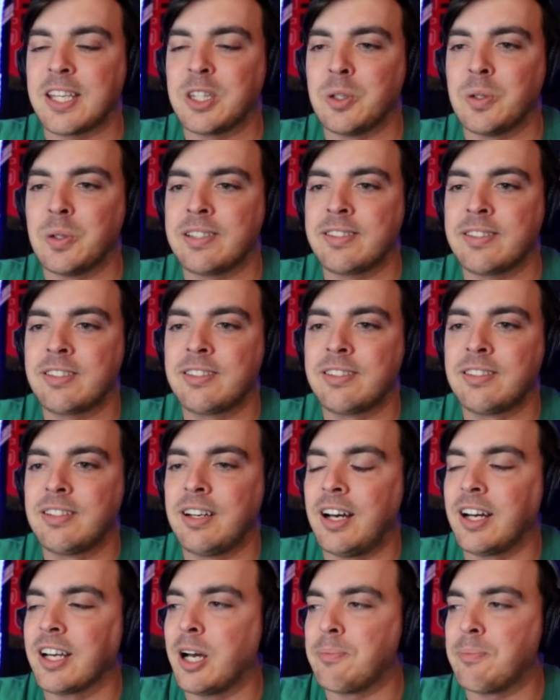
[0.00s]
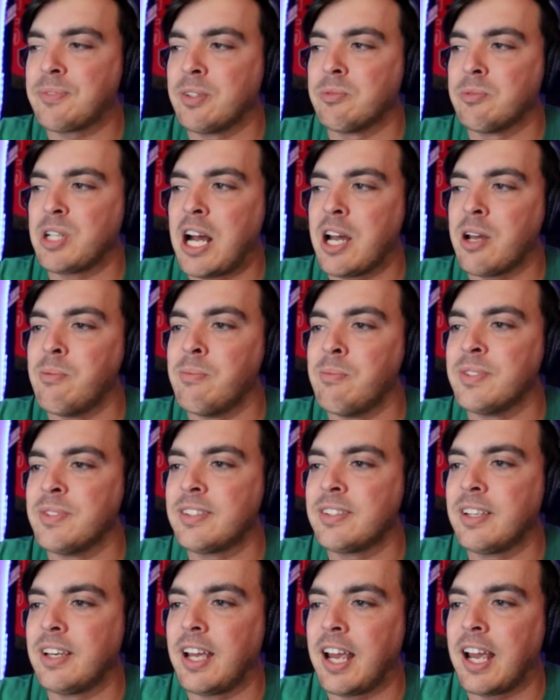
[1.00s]
Louis hung up
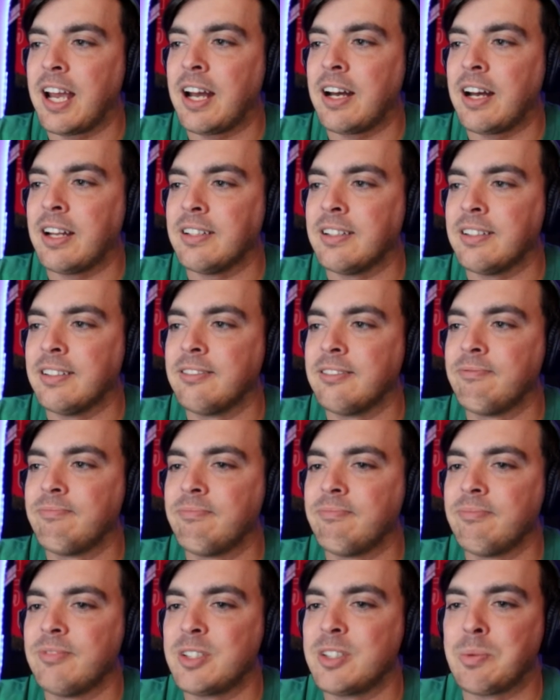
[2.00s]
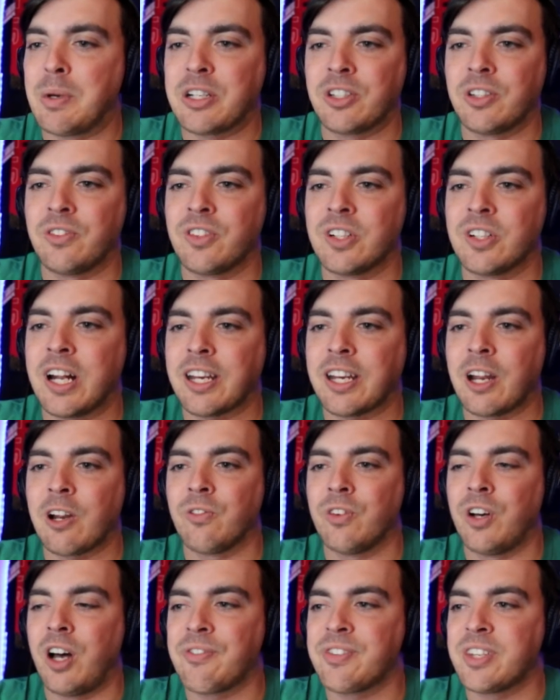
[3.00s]
sometimes. And especially if they're not
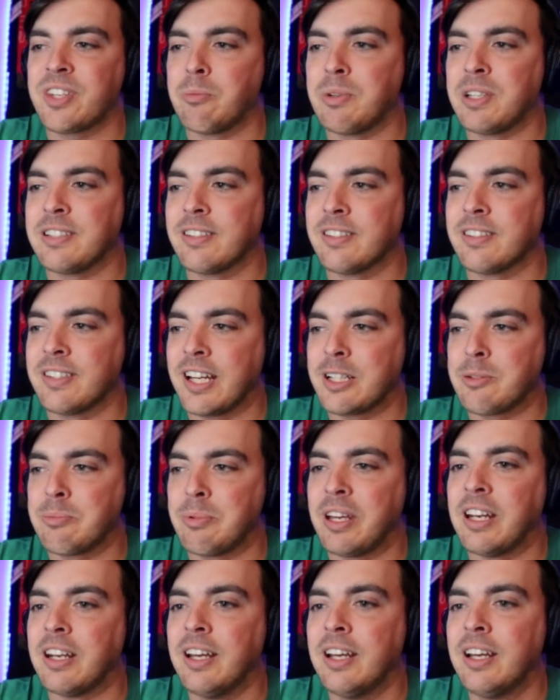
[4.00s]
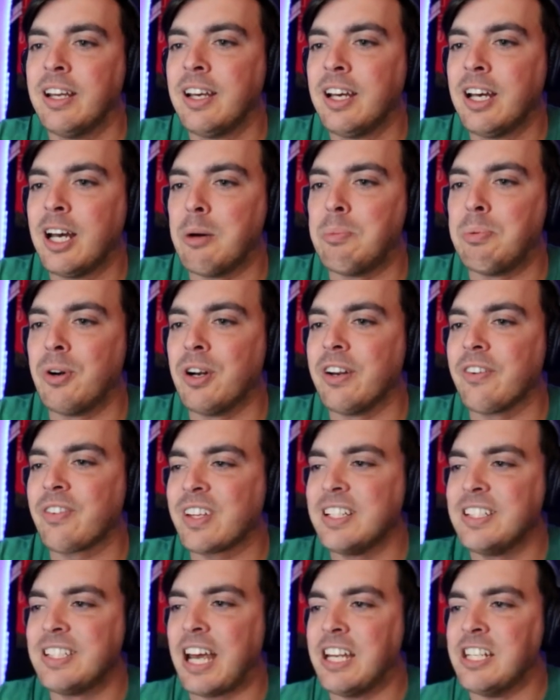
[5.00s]
careful off set pieces, that's been a point of
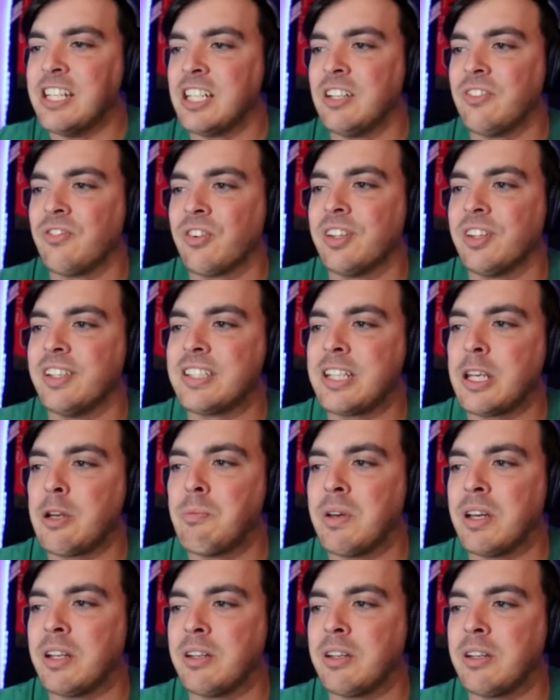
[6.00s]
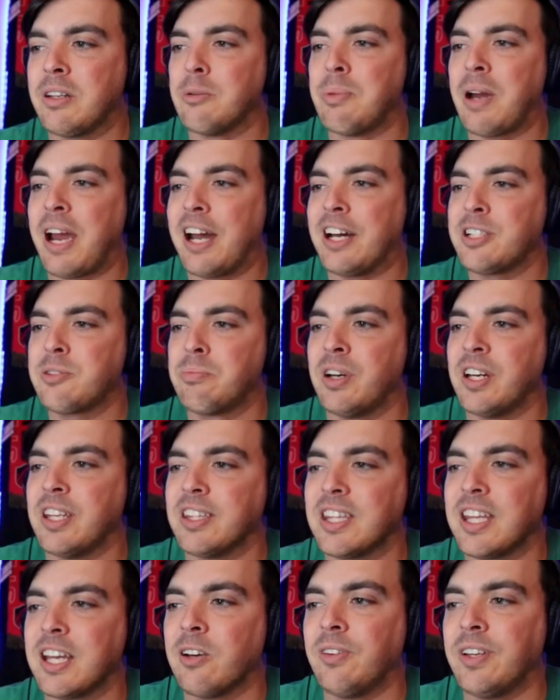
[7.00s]
contention for this team in the past.
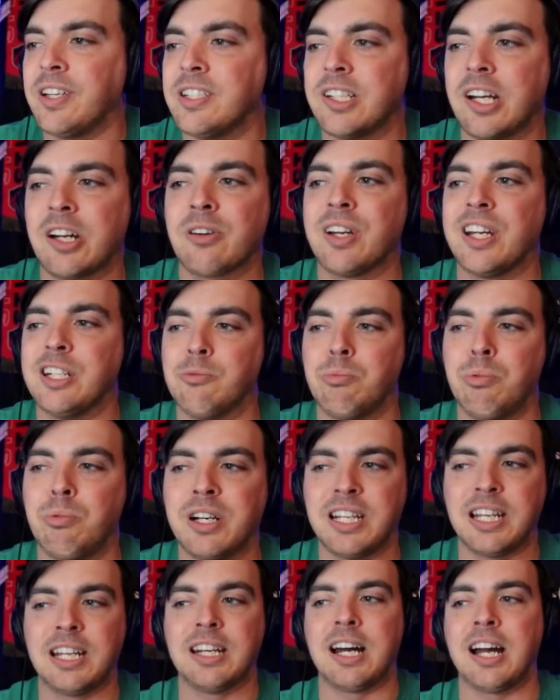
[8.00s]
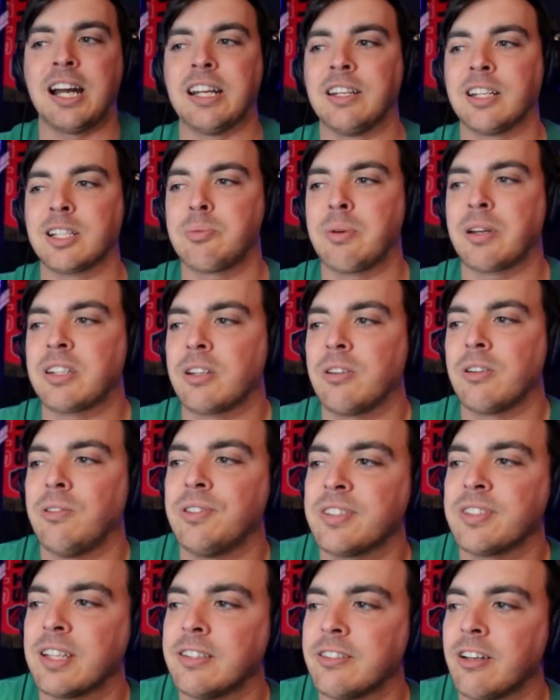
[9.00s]
But they only generated 0.89 expected
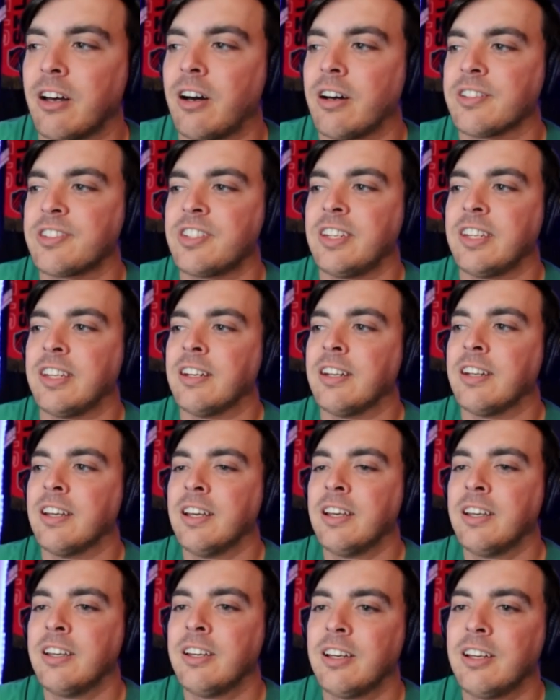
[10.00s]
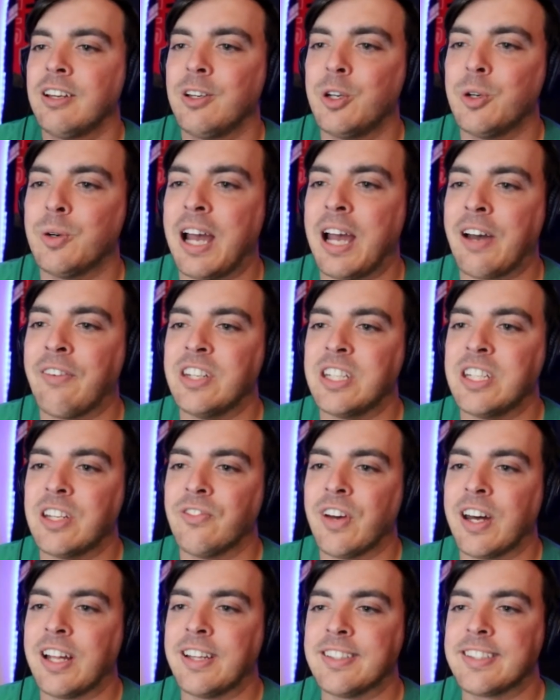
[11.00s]
goals against Austin, who have a
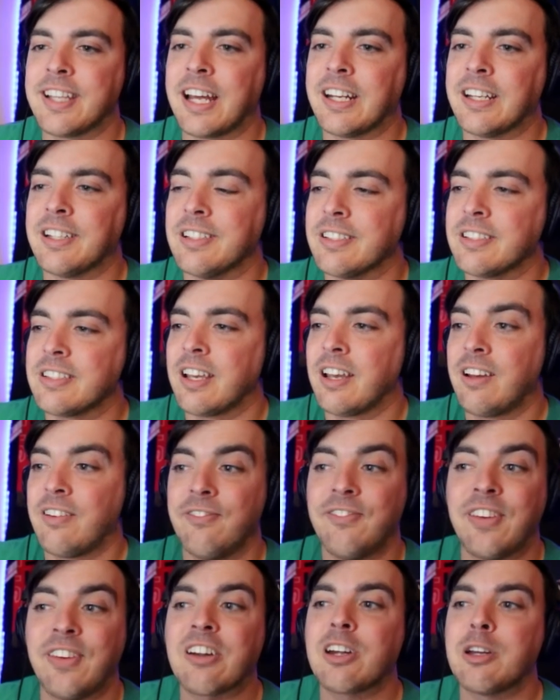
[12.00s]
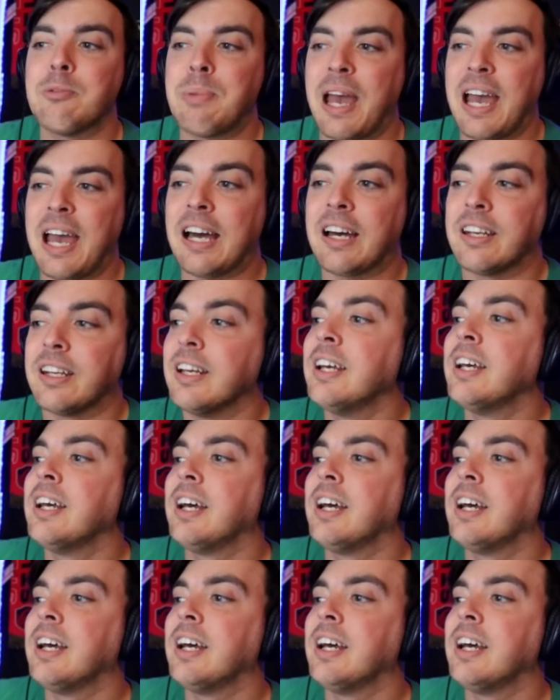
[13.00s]
defense that is very bad.